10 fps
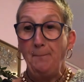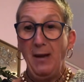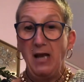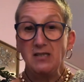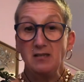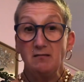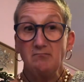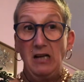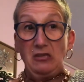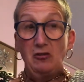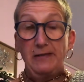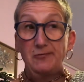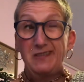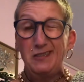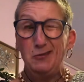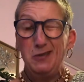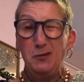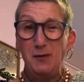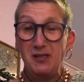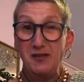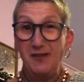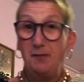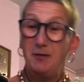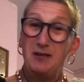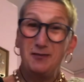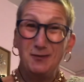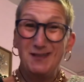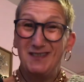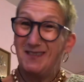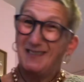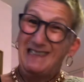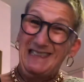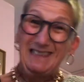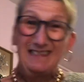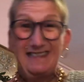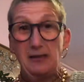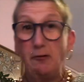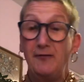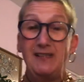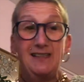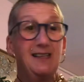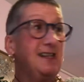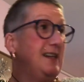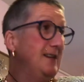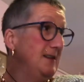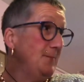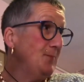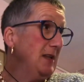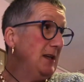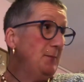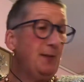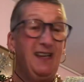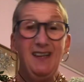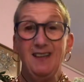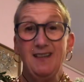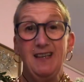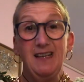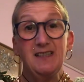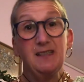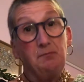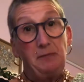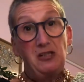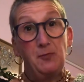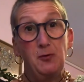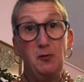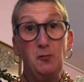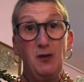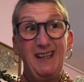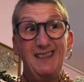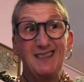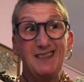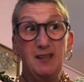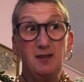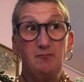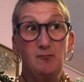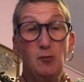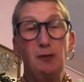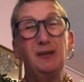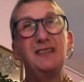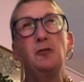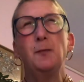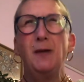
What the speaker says: But I try not to do too much of it because obviously baking things makes you put on weight, doesn't it? Well, it's not the